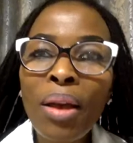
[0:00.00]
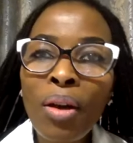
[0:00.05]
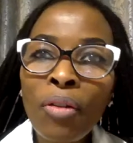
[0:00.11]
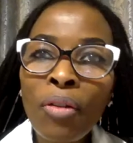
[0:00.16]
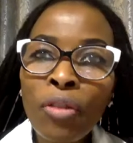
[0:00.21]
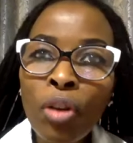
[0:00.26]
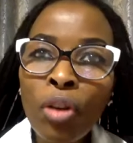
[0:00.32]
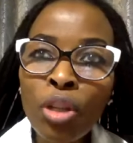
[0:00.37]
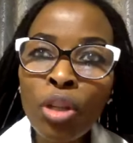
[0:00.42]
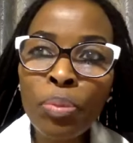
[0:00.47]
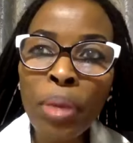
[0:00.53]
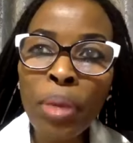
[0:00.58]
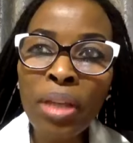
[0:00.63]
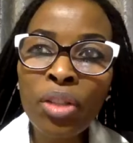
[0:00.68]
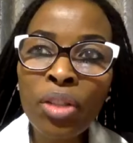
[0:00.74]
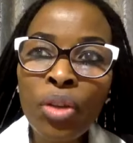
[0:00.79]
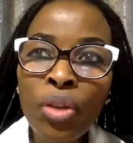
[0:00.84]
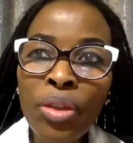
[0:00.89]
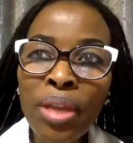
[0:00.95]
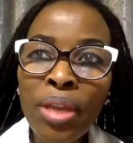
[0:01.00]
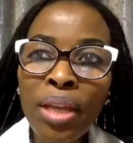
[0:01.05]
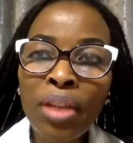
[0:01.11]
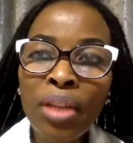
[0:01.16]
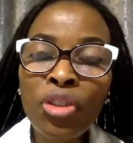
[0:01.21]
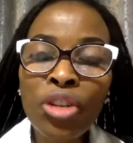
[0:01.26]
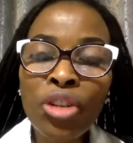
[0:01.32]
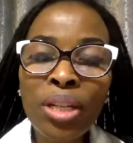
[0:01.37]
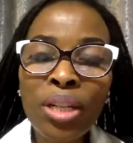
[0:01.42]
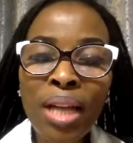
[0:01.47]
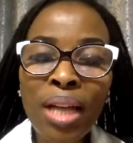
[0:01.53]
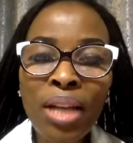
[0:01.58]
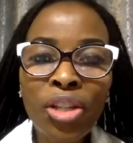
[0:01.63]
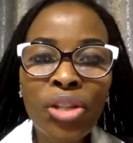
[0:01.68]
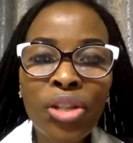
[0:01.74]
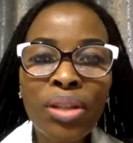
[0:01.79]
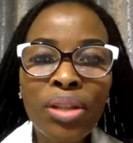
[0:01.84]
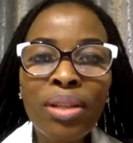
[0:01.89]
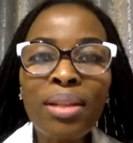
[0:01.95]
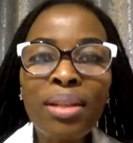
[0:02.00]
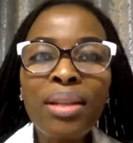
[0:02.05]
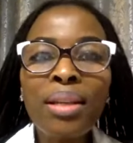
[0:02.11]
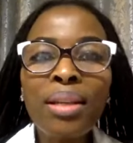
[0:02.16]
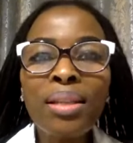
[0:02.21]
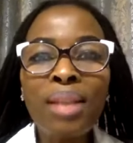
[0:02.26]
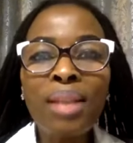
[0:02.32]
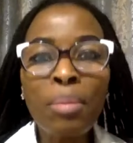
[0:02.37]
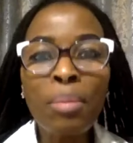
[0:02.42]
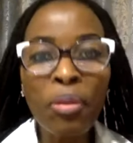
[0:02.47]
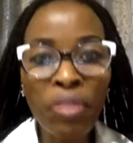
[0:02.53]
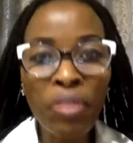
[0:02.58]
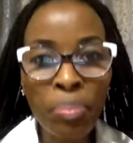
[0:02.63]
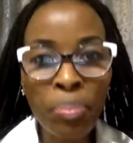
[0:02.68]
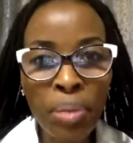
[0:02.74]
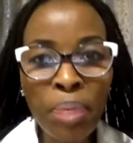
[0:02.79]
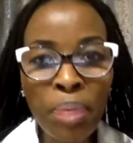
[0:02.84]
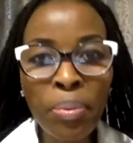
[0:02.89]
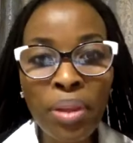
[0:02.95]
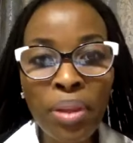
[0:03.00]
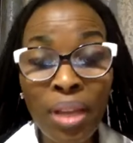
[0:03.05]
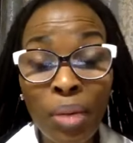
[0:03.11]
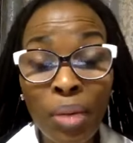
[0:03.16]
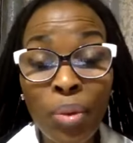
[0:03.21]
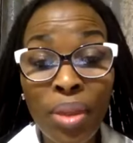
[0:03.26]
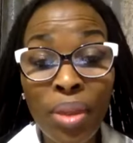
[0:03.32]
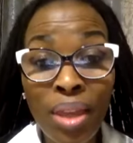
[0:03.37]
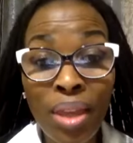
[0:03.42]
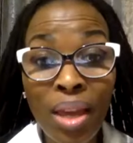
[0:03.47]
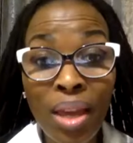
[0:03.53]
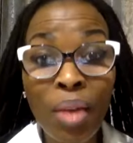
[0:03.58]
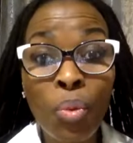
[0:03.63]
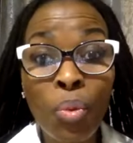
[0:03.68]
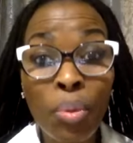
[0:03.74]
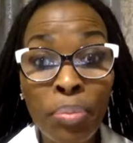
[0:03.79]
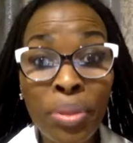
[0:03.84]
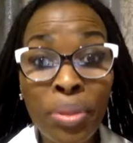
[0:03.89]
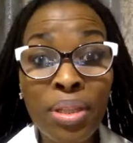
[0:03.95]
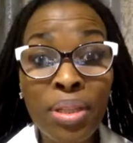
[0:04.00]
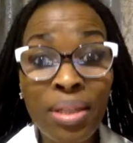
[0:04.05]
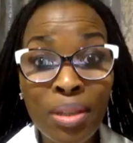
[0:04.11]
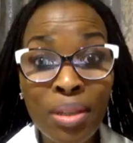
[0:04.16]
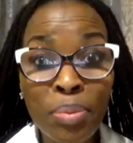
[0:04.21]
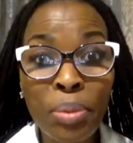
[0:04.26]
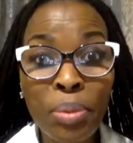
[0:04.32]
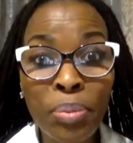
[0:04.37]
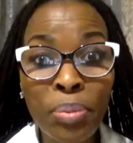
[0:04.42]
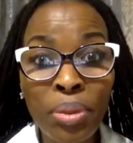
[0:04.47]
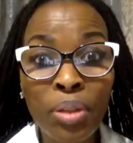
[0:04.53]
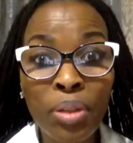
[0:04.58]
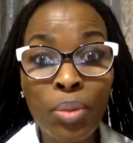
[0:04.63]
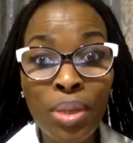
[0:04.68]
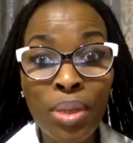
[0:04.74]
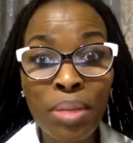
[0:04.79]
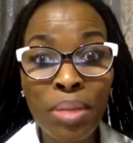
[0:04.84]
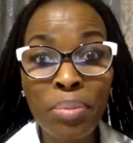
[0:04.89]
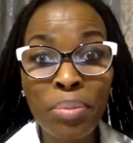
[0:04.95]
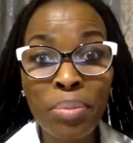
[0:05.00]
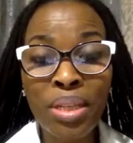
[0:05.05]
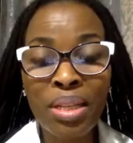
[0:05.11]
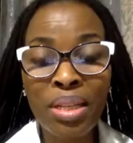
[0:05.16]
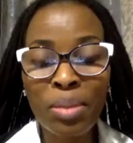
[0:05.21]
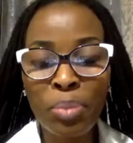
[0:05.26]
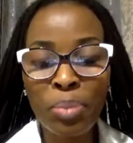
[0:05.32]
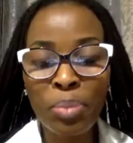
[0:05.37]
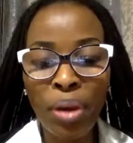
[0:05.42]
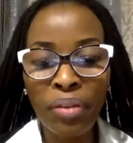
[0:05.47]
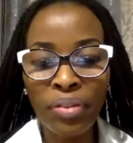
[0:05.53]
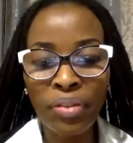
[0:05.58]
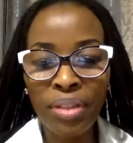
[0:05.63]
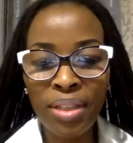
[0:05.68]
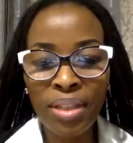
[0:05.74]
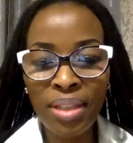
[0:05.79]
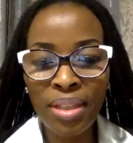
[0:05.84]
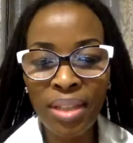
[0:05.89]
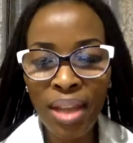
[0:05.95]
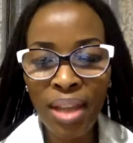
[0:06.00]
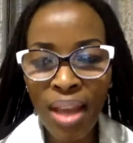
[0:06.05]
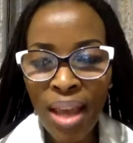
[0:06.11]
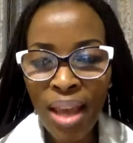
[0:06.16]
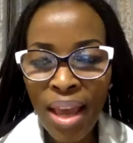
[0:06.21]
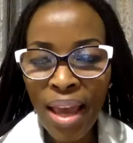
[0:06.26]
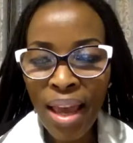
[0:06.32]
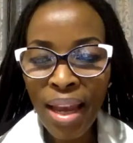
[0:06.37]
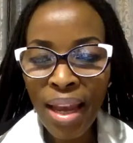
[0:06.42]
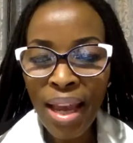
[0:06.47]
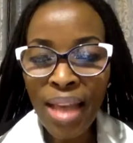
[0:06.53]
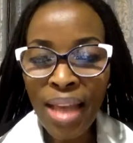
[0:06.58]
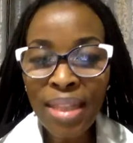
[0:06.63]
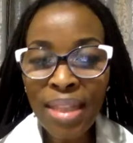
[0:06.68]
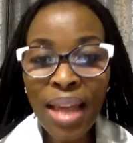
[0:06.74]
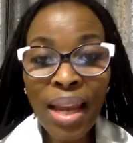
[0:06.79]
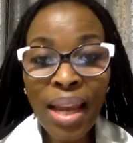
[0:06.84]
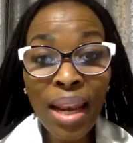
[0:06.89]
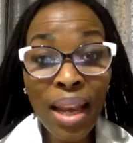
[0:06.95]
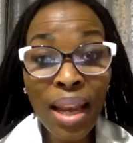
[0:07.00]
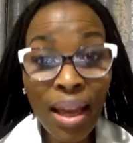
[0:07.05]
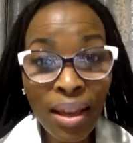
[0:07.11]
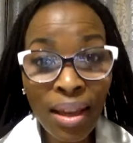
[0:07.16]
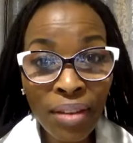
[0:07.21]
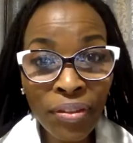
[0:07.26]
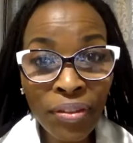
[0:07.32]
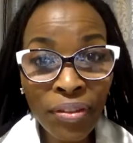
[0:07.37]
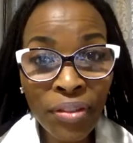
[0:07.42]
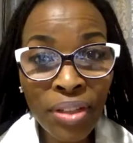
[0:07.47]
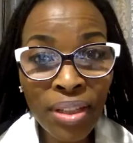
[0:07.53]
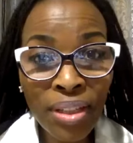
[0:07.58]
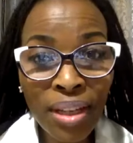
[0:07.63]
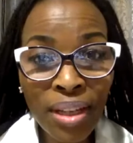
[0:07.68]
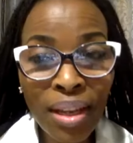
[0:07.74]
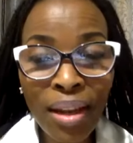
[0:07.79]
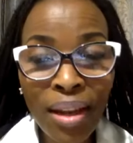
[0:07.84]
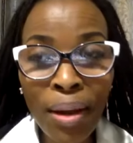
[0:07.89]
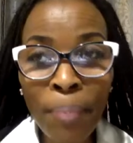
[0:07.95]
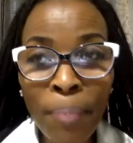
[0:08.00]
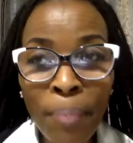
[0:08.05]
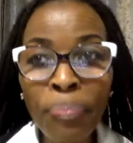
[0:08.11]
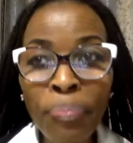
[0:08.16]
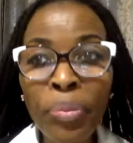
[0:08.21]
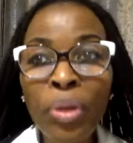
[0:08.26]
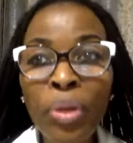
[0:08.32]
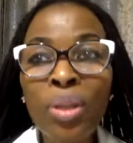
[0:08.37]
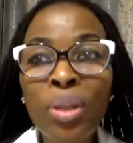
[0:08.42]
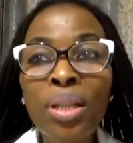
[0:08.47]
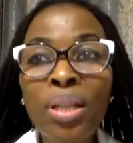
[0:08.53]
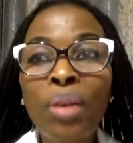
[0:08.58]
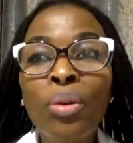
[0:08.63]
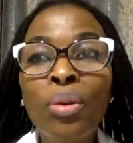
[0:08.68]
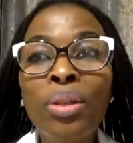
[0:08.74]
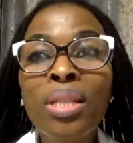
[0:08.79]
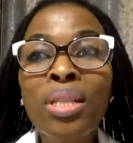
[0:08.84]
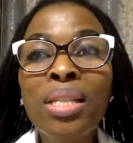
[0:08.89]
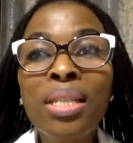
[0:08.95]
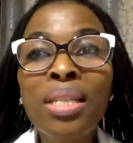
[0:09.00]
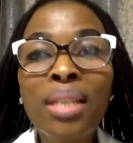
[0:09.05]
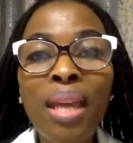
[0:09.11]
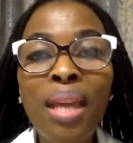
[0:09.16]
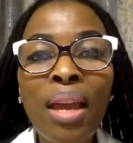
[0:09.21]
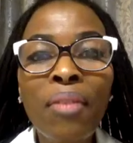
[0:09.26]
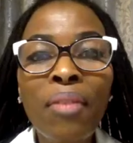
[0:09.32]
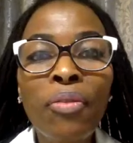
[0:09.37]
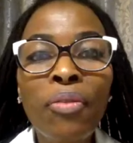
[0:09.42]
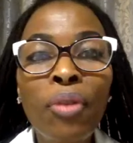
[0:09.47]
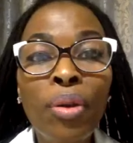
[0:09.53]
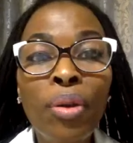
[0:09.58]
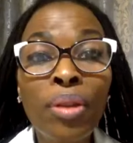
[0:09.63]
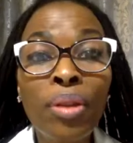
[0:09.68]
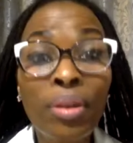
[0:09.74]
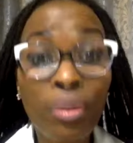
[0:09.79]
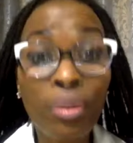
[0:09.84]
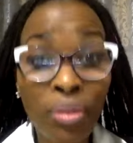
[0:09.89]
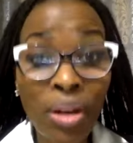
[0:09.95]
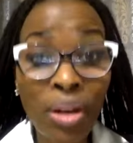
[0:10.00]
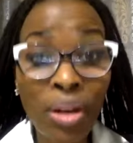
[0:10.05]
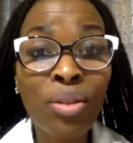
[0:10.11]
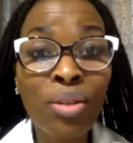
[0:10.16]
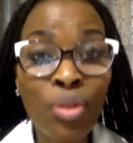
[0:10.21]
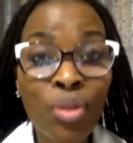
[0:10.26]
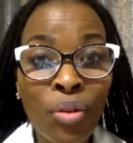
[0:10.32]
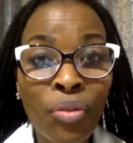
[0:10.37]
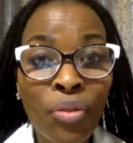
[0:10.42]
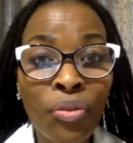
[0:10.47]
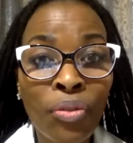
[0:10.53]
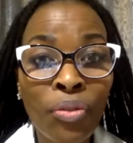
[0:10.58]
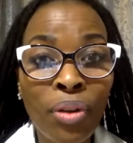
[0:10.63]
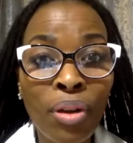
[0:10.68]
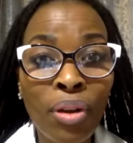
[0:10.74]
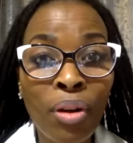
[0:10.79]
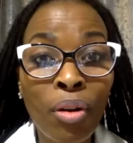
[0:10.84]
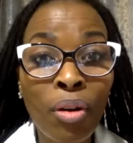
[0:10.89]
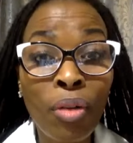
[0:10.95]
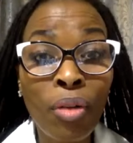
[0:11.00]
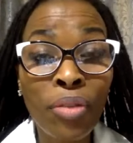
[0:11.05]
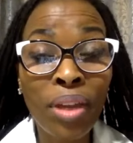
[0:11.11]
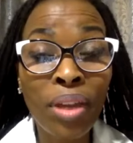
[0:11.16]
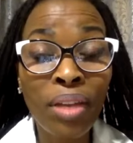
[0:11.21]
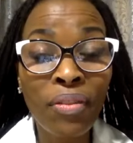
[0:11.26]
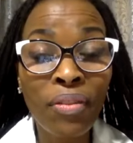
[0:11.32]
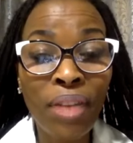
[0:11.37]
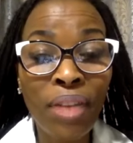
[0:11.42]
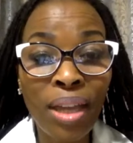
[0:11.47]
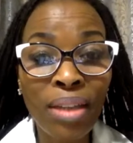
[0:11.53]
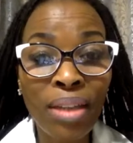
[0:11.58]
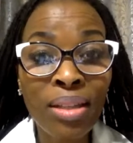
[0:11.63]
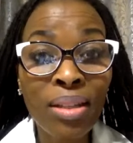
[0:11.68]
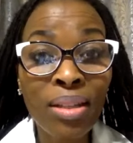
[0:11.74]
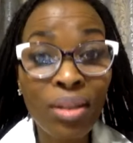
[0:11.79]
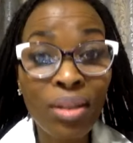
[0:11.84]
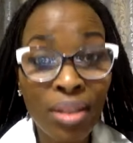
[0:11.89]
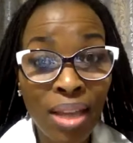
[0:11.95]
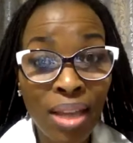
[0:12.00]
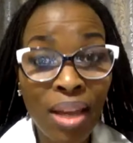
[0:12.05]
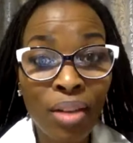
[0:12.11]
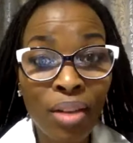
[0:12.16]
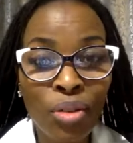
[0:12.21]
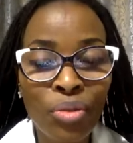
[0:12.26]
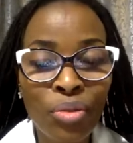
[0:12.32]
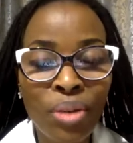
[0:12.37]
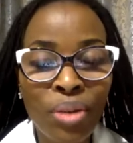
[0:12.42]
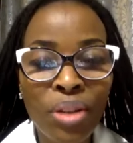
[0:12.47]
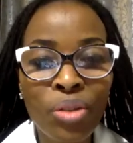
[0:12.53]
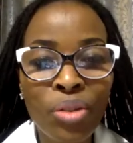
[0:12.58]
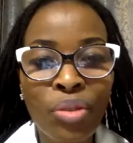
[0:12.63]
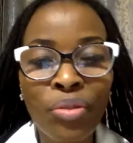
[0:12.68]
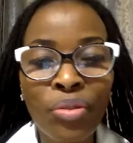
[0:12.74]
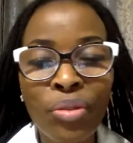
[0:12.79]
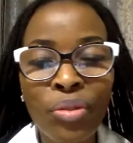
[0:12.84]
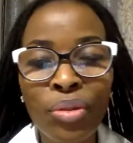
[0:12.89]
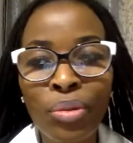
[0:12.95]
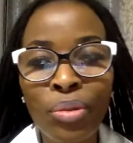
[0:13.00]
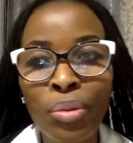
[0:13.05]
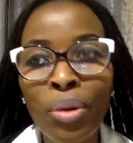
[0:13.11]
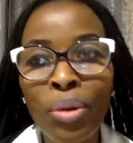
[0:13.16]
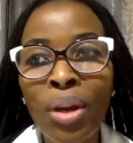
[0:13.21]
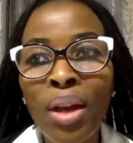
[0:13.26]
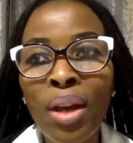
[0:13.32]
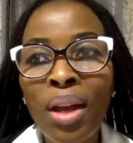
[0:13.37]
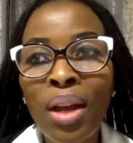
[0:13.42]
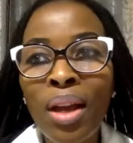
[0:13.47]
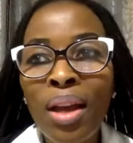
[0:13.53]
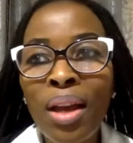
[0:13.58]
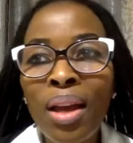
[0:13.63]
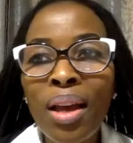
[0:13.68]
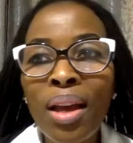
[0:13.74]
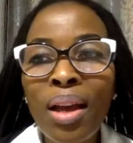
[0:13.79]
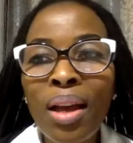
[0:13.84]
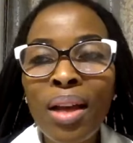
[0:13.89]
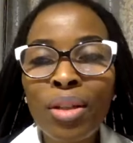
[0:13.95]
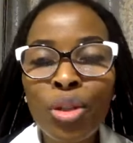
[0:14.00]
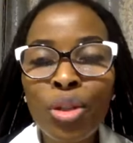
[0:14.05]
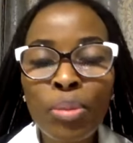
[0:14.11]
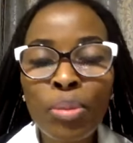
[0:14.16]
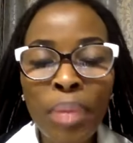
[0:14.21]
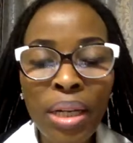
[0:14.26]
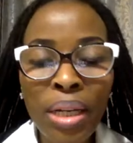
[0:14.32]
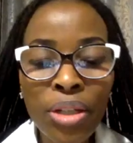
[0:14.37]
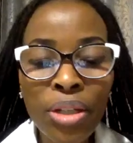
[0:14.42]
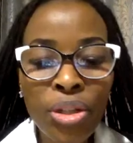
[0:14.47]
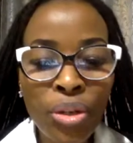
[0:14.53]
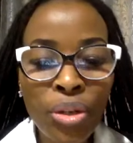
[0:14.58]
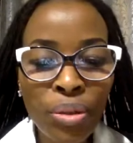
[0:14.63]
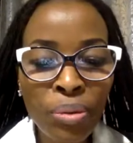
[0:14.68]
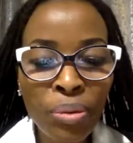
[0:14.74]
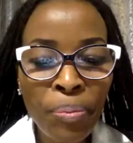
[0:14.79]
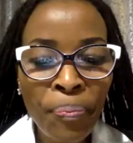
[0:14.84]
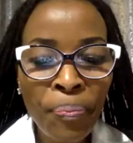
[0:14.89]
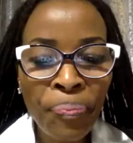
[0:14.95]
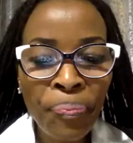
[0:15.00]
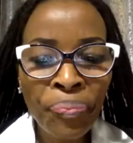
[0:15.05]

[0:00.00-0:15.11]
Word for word: of course, based on the introduction, some of the people that were there were business people. It was a business breakfast. And as I left, um, because I couldn't stay for the rest of, uh, of the event, because I had to rush off to, uh, to my show,